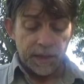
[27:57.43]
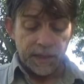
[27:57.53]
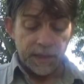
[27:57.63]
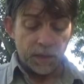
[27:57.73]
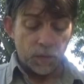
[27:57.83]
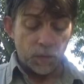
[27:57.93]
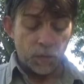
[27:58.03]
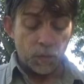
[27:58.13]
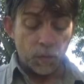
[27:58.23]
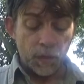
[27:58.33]
And I don't
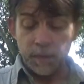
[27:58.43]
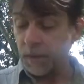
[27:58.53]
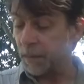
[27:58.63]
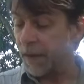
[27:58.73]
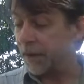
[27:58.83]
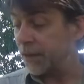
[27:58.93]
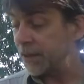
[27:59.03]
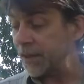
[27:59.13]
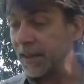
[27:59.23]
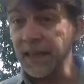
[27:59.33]
want my
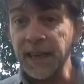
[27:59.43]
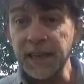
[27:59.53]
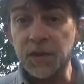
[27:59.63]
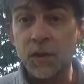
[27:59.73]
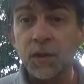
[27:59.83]
batteries to die, so